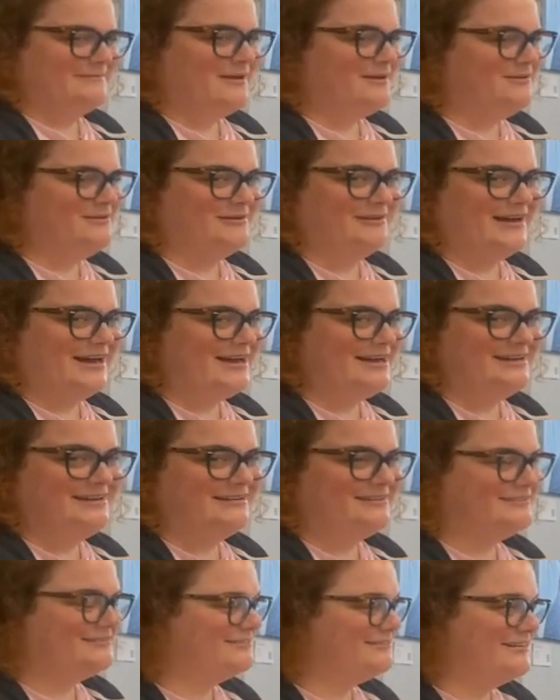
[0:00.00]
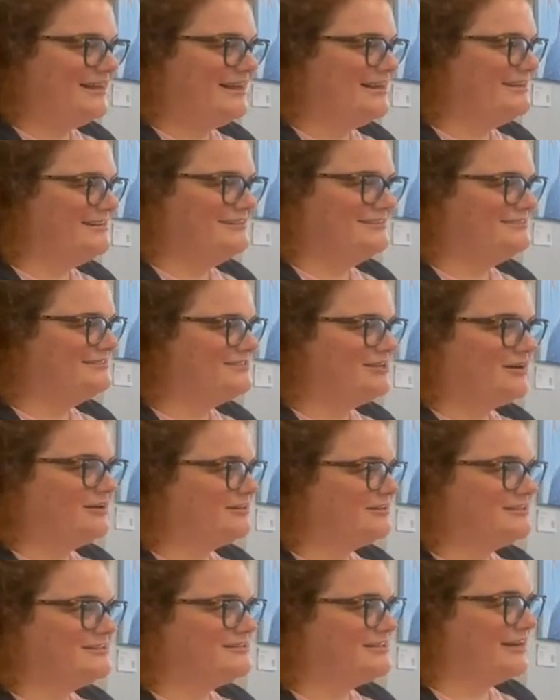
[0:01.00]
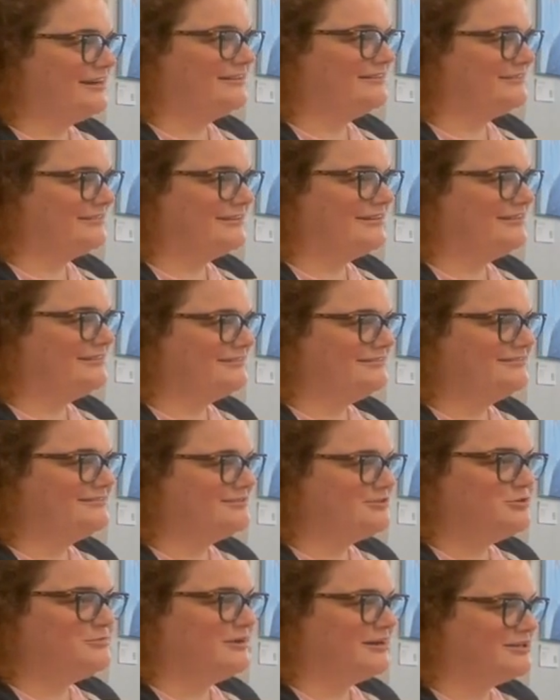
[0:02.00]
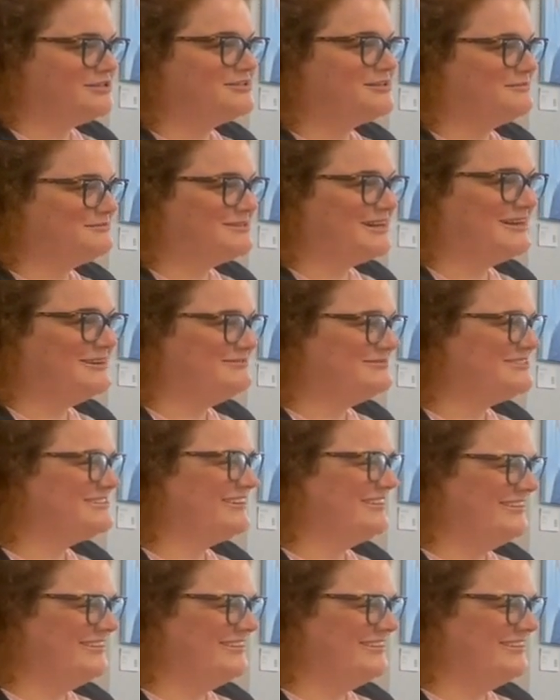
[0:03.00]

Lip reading: No, I talk entirely too much sometimes. So